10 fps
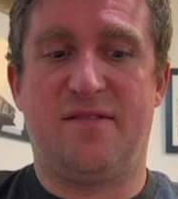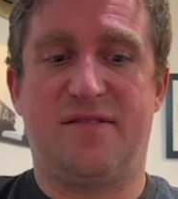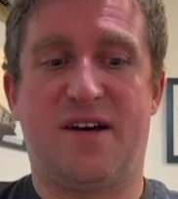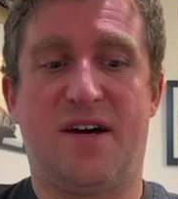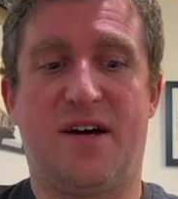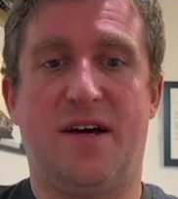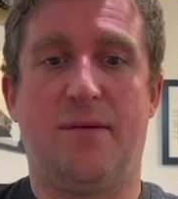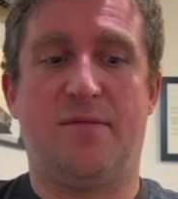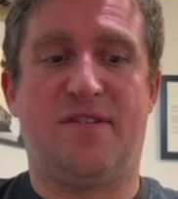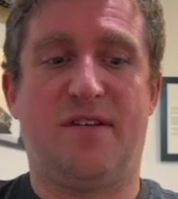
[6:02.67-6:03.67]

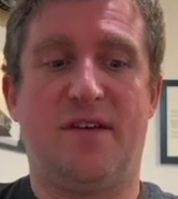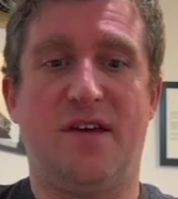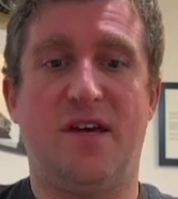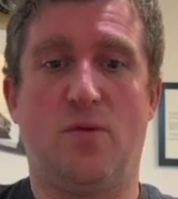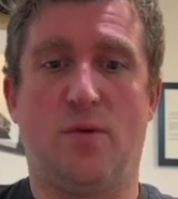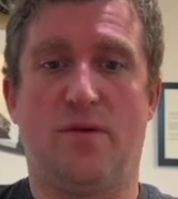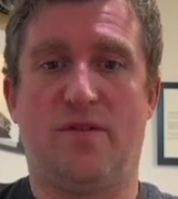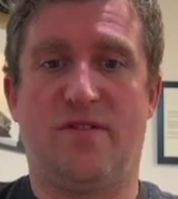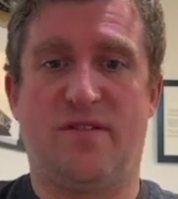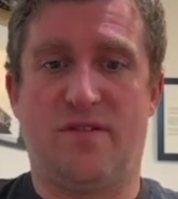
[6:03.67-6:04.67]
times
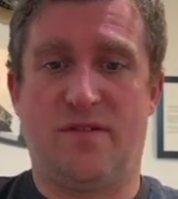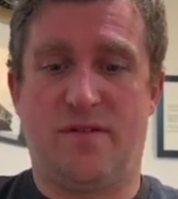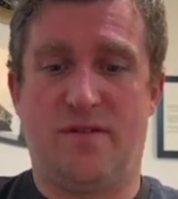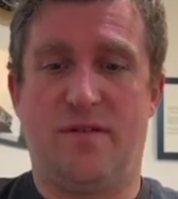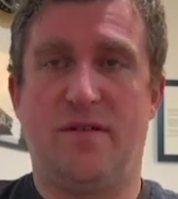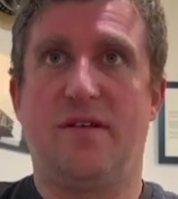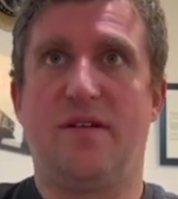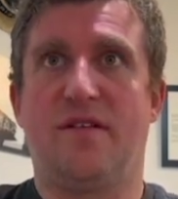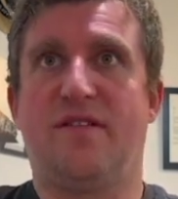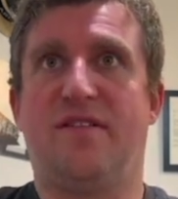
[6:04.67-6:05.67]
equals
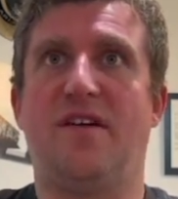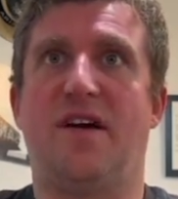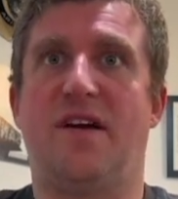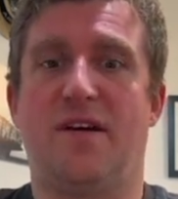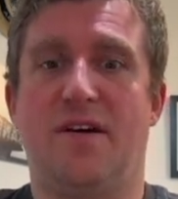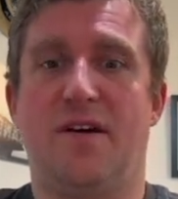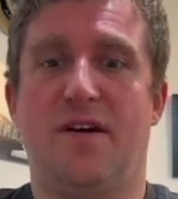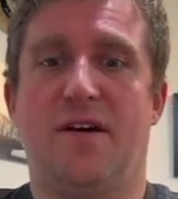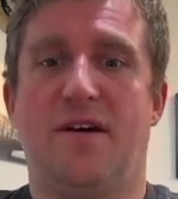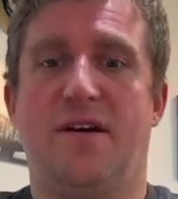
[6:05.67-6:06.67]
c,
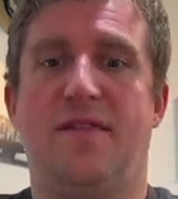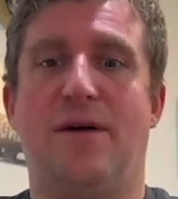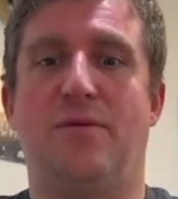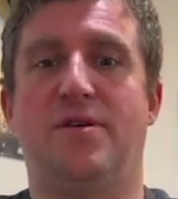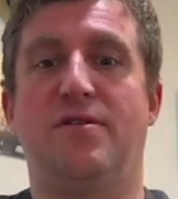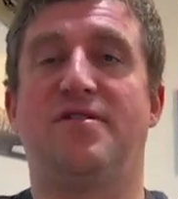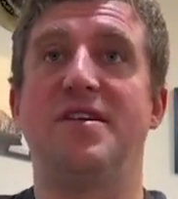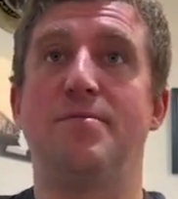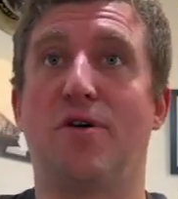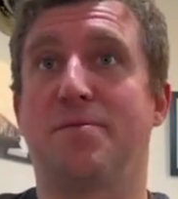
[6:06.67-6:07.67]
and that would use
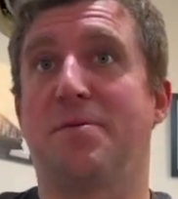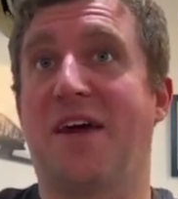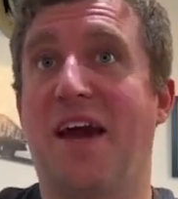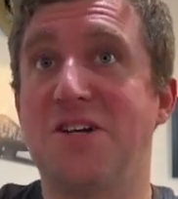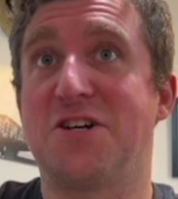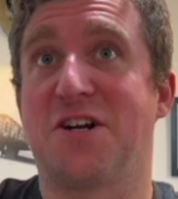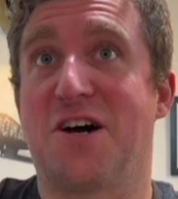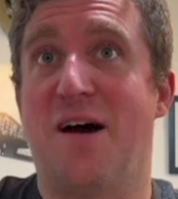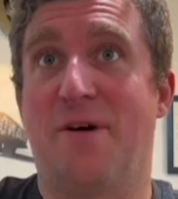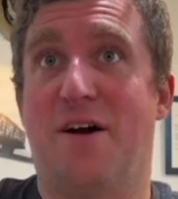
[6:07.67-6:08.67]
the multiplication
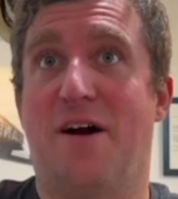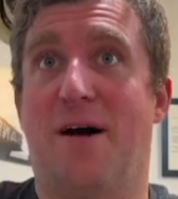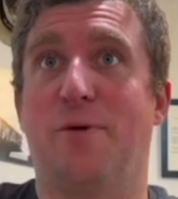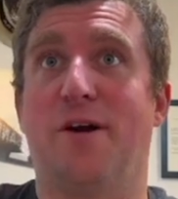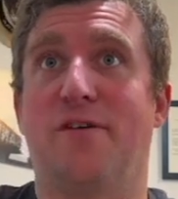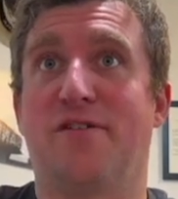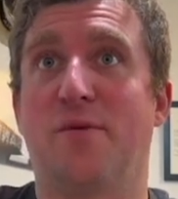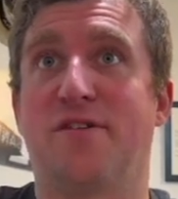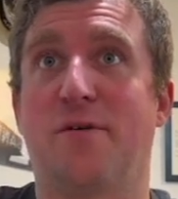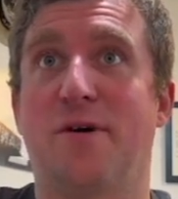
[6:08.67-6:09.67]
compound operator. So
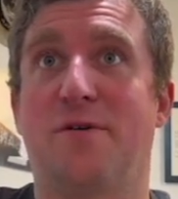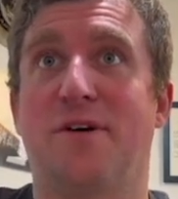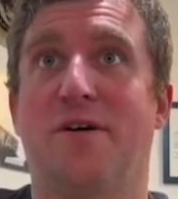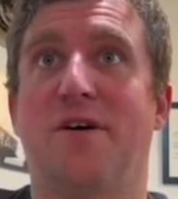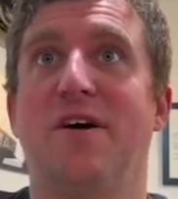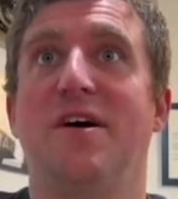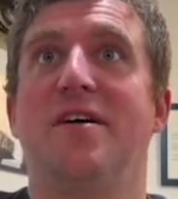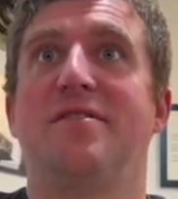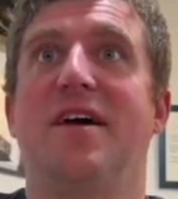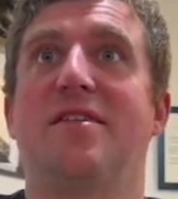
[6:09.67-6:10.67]
what's going on here?
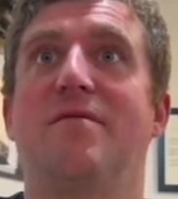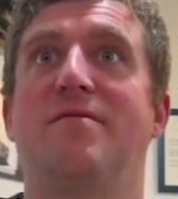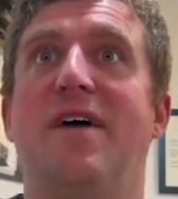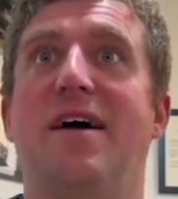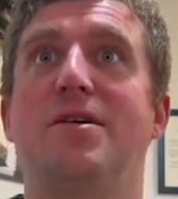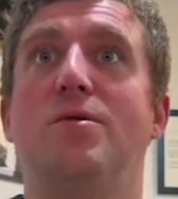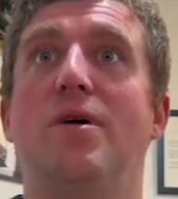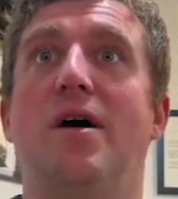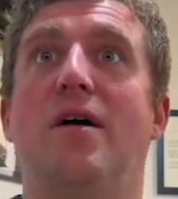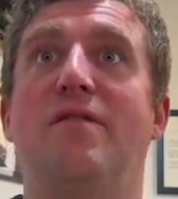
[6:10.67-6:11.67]
Take the
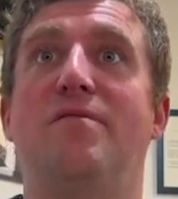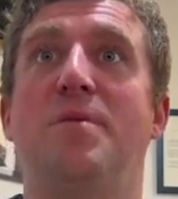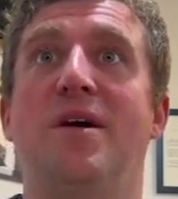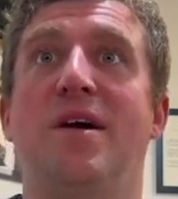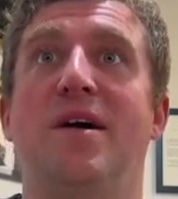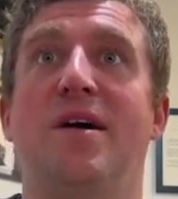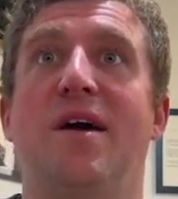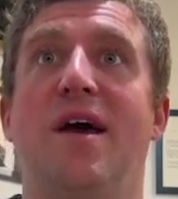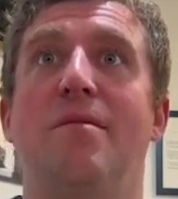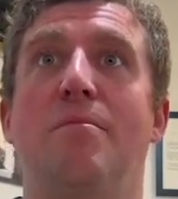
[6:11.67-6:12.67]
value of b
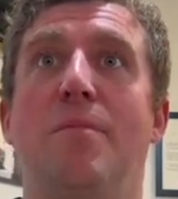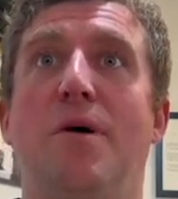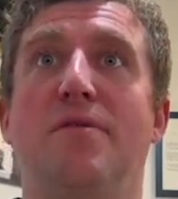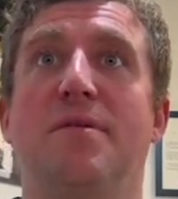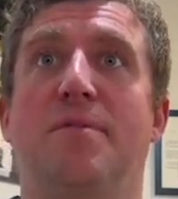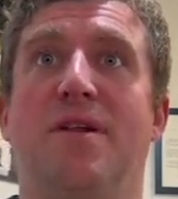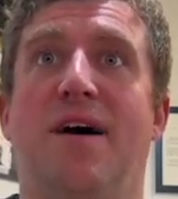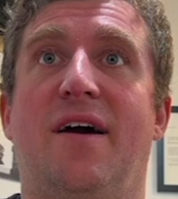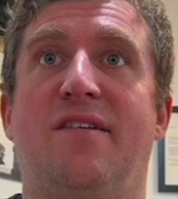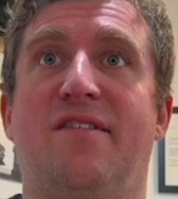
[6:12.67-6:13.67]
and
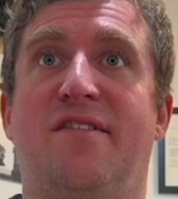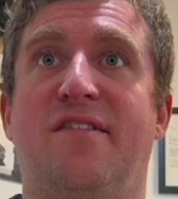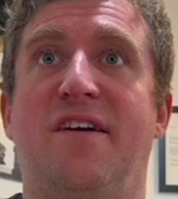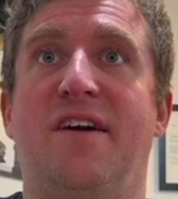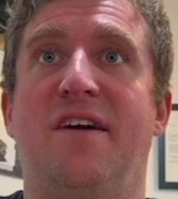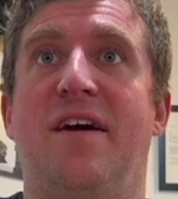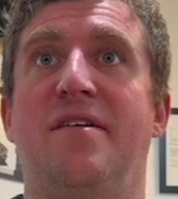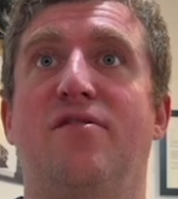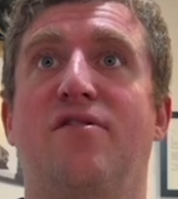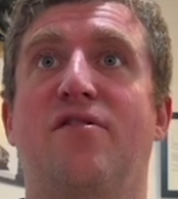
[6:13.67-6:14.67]
multiply c, and
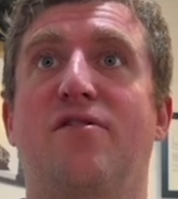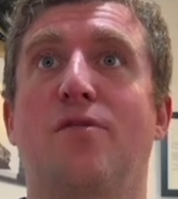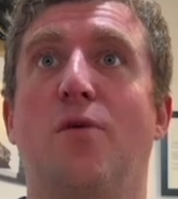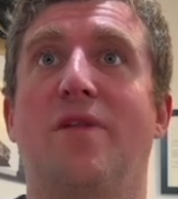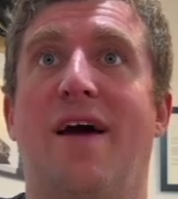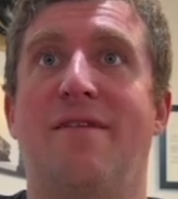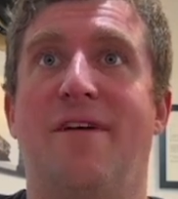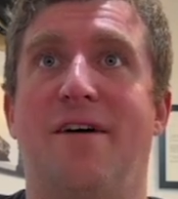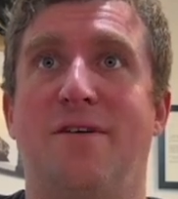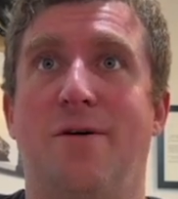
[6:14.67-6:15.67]
then store that
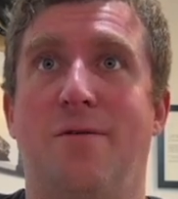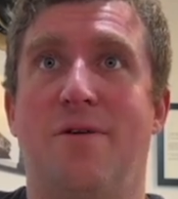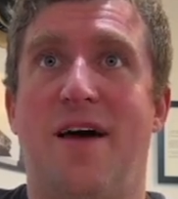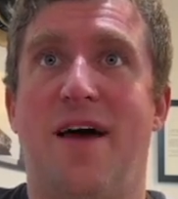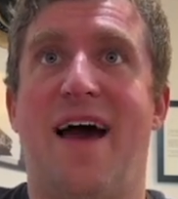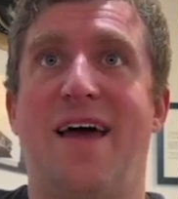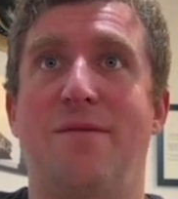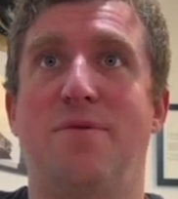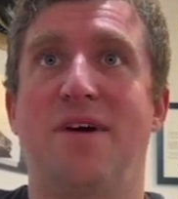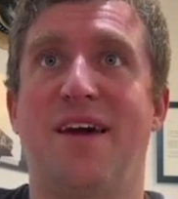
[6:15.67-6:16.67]
value
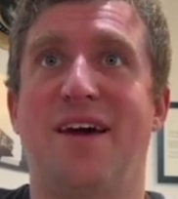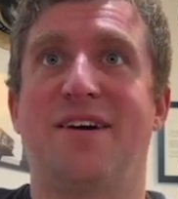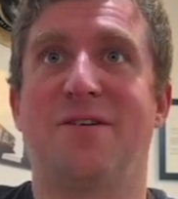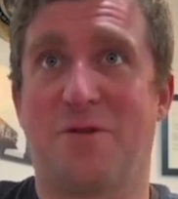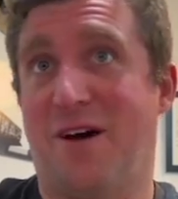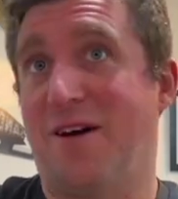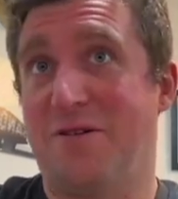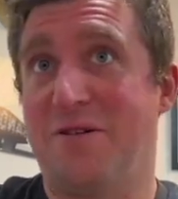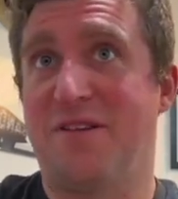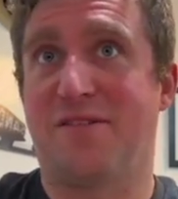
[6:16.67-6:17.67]
at b. Okay,
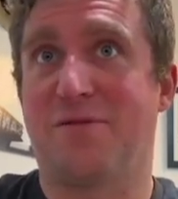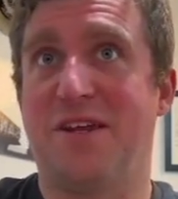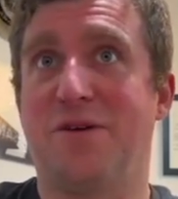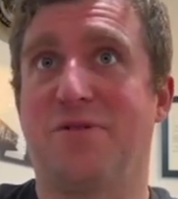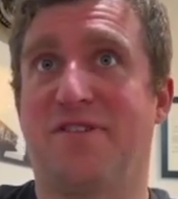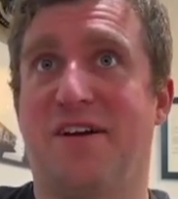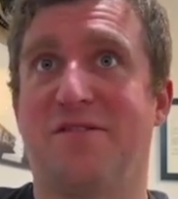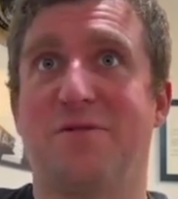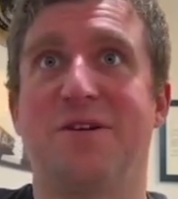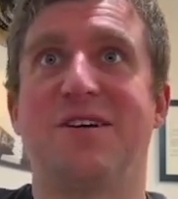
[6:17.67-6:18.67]
that's what the equal
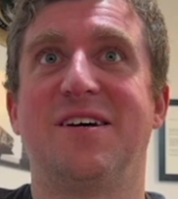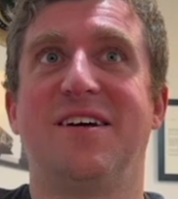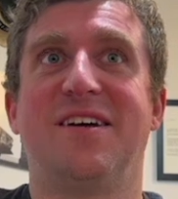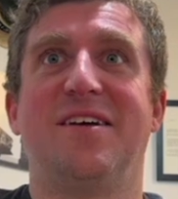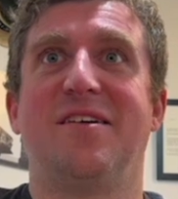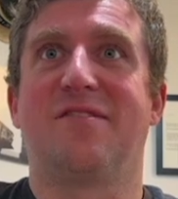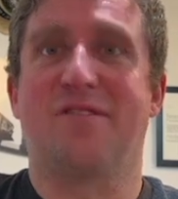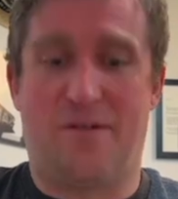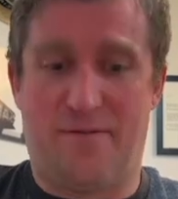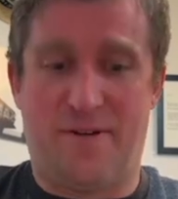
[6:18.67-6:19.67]
sign's doing.
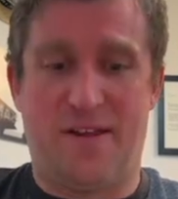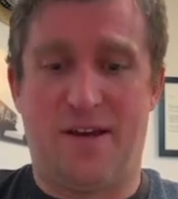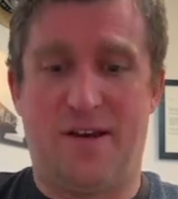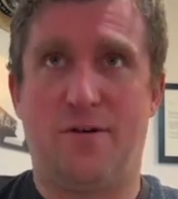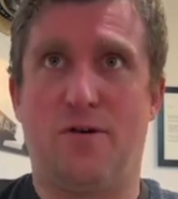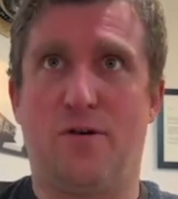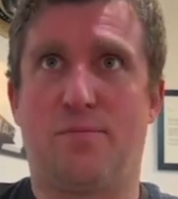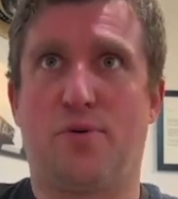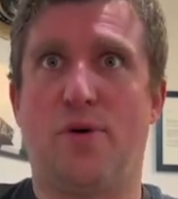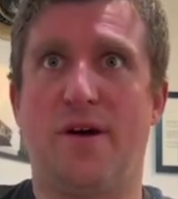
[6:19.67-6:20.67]
So if I then do
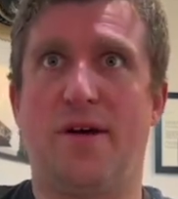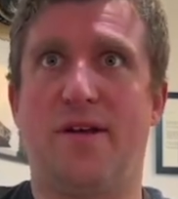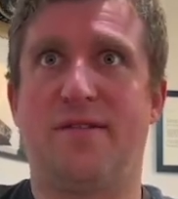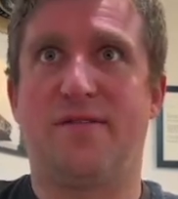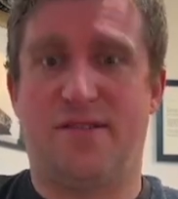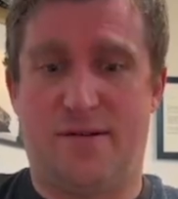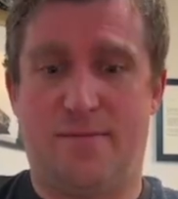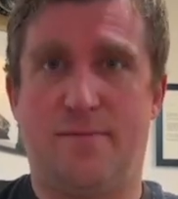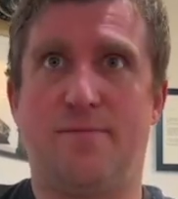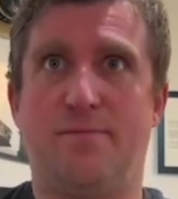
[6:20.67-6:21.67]
print
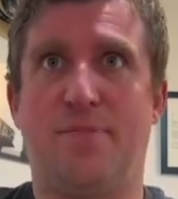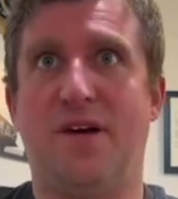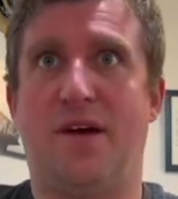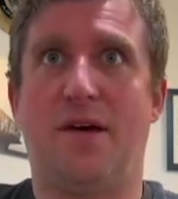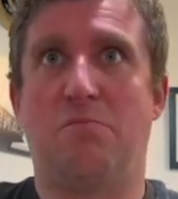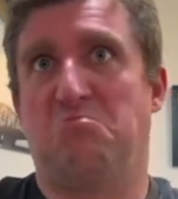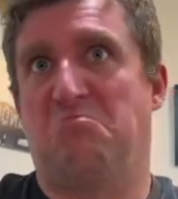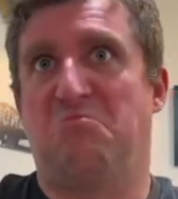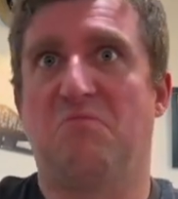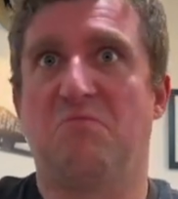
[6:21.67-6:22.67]
b,
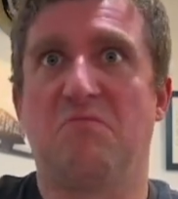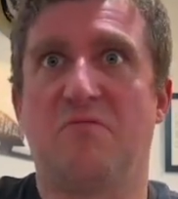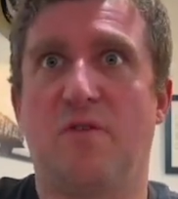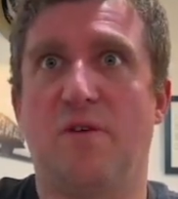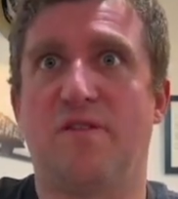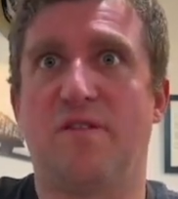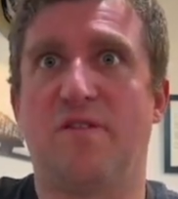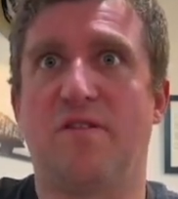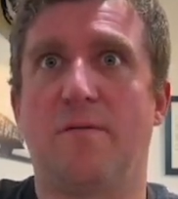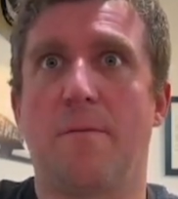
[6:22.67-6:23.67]
for
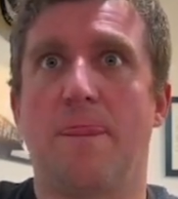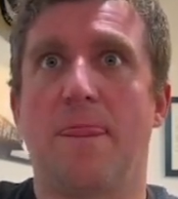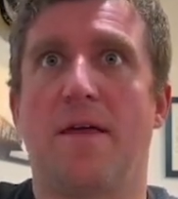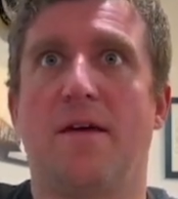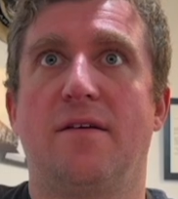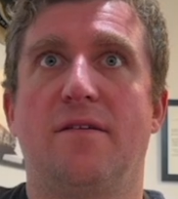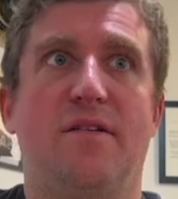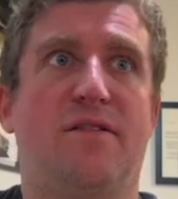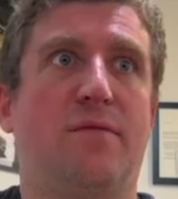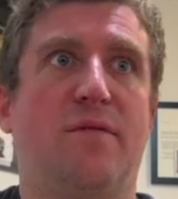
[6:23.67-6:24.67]
instance,
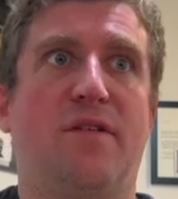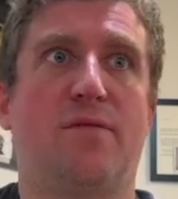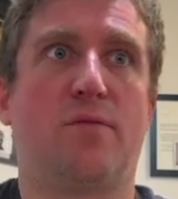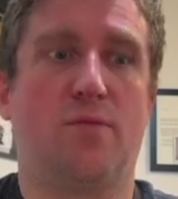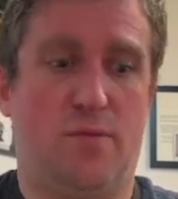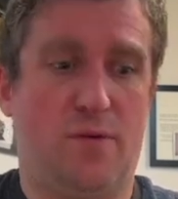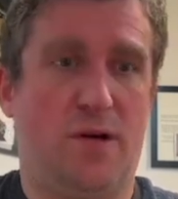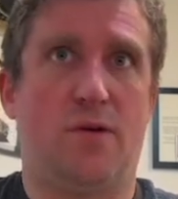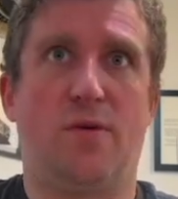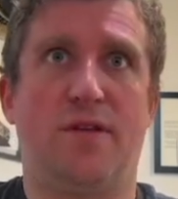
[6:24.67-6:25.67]
let's
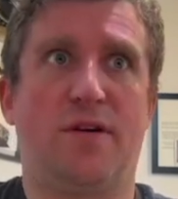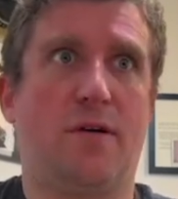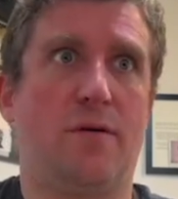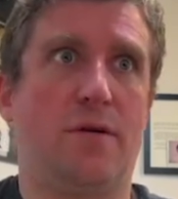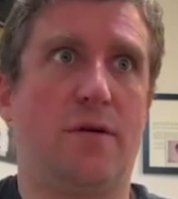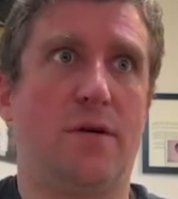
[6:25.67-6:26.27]
run the code.